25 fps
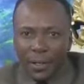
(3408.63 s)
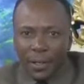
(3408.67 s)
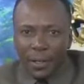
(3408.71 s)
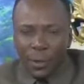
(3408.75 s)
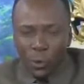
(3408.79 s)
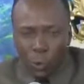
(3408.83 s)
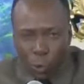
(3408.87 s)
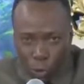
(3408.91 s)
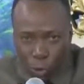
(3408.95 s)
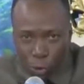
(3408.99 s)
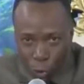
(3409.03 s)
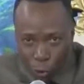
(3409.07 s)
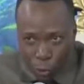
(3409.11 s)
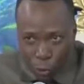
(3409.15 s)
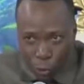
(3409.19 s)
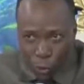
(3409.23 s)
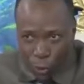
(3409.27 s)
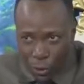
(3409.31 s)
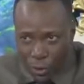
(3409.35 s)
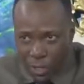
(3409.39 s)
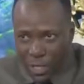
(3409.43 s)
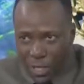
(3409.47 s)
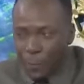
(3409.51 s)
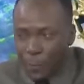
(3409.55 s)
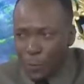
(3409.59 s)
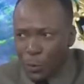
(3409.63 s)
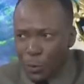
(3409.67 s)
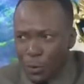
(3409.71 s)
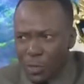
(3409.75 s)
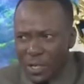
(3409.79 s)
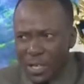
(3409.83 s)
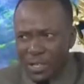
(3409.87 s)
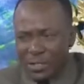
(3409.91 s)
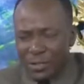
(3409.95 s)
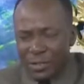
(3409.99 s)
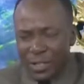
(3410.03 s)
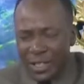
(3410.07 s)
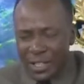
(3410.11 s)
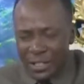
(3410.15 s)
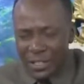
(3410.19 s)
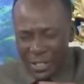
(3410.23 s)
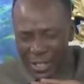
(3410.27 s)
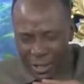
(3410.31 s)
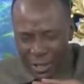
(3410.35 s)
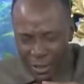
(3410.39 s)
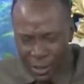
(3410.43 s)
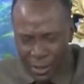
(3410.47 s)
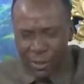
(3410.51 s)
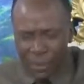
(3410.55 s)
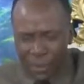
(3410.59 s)
Kutokukosa. Punguza strings
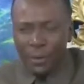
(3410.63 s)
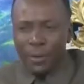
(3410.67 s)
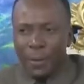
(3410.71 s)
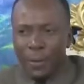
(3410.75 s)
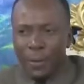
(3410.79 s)
kidogo.